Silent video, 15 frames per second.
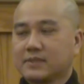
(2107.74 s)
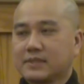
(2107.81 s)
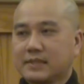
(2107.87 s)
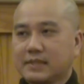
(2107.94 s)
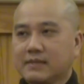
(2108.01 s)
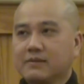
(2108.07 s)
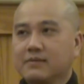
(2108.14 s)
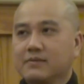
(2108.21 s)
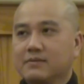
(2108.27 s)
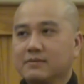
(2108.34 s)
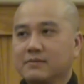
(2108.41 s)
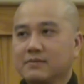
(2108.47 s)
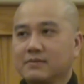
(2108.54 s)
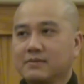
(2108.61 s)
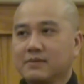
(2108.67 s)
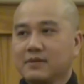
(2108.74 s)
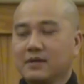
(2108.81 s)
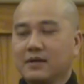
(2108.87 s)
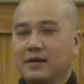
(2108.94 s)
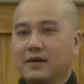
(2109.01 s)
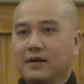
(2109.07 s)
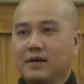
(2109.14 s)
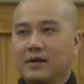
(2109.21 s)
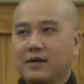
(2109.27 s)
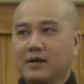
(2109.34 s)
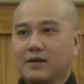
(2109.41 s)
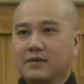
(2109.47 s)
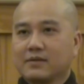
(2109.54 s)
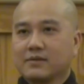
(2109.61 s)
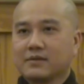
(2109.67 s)
still,
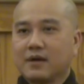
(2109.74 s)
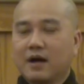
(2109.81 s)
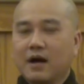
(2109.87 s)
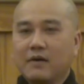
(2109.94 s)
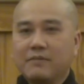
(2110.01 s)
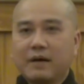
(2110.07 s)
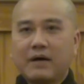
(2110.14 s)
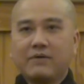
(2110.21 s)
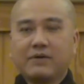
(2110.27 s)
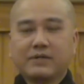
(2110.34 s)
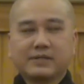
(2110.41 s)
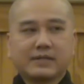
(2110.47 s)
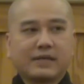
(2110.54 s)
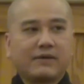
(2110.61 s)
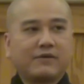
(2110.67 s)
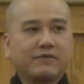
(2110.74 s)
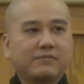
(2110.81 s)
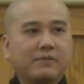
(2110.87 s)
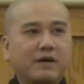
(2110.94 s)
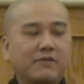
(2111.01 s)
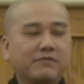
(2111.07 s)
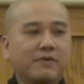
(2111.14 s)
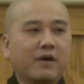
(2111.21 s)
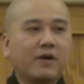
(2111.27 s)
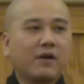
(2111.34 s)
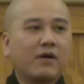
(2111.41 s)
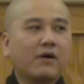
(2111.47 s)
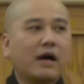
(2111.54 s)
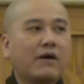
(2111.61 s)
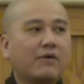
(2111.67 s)
calm ourselves by
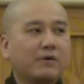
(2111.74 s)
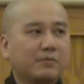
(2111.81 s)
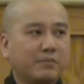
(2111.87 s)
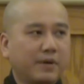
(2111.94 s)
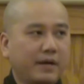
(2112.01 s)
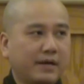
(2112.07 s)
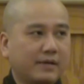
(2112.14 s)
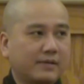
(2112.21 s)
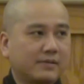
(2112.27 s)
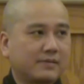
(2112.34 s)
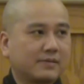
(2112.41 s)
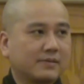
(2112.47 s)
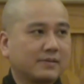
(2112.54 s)
follow our breath.